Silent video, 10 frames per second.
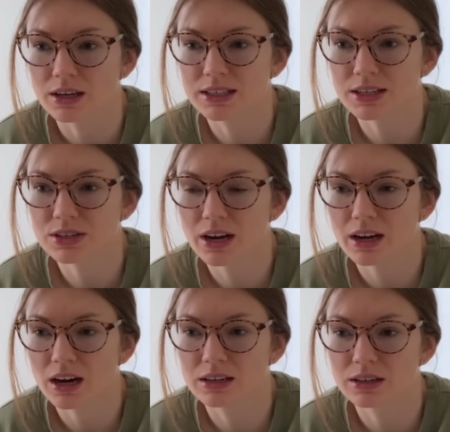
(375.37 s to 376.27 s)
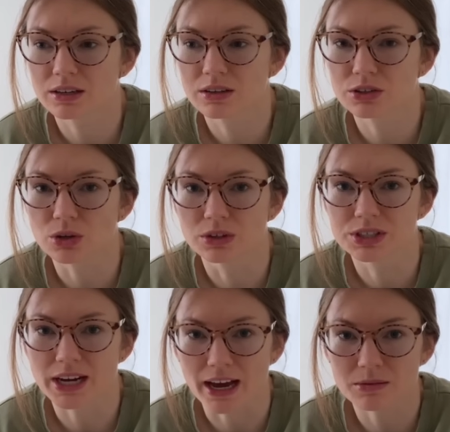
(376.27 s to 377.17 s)
Yesterday, I did shoulders
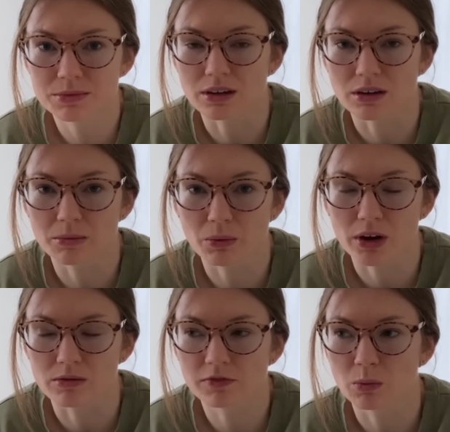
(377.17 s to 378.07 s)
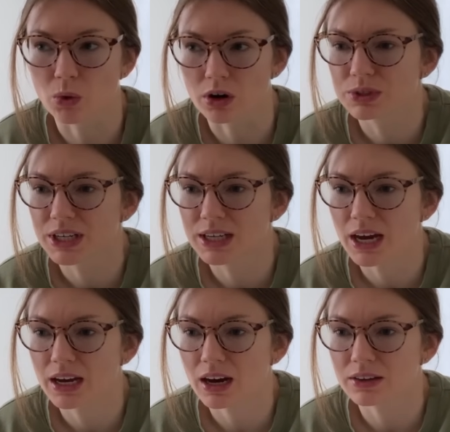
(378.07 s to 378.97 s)
and abs on my way home from work.
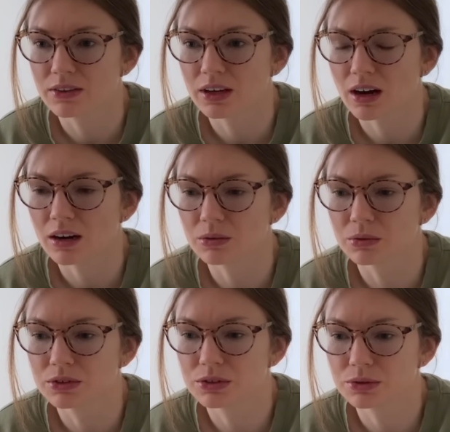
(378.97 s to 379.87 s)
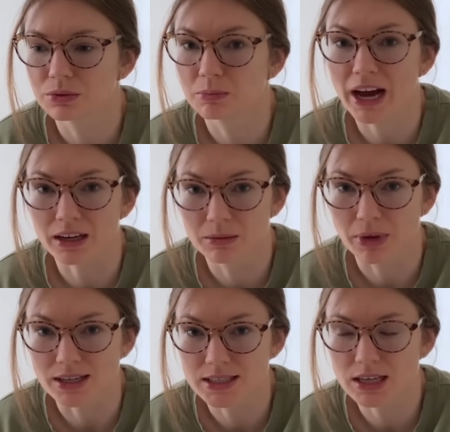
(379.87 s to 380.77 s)
Today, I think I will do back and
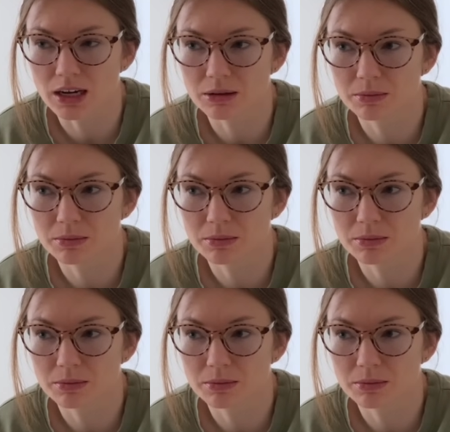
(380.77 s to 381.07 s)
bicep.